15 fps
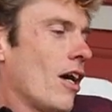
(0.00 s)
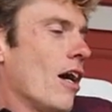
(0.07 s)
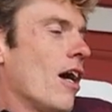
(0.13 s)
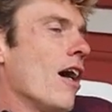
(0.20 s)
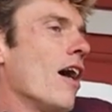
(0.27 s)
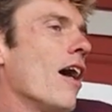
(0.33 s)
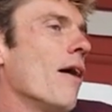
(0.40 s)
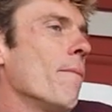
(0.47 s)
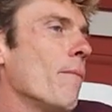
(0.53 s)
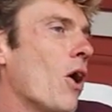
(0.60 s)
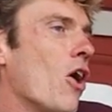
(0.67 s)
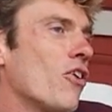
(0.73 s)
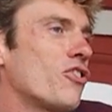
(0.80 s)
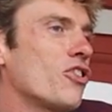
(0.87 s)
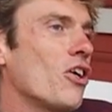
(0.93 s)

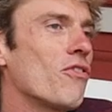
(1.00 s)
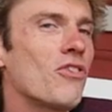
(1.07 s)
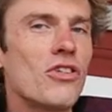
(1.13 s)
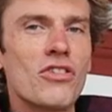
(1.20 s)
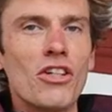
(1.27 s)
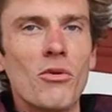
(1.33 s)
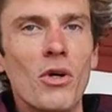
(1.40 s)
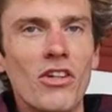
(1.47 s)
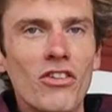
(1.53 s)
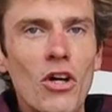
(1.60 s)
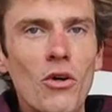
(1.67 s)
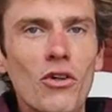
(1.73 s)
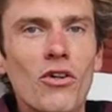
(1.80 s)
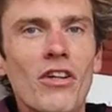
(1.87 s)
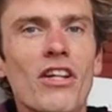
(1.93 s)
Also, if there's anyone
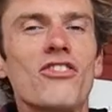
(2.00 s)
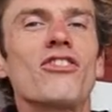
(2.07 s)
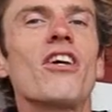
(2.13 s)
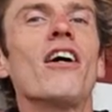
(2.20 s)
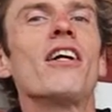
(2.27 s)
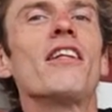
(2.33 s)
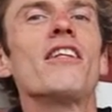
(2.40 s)
local that's selling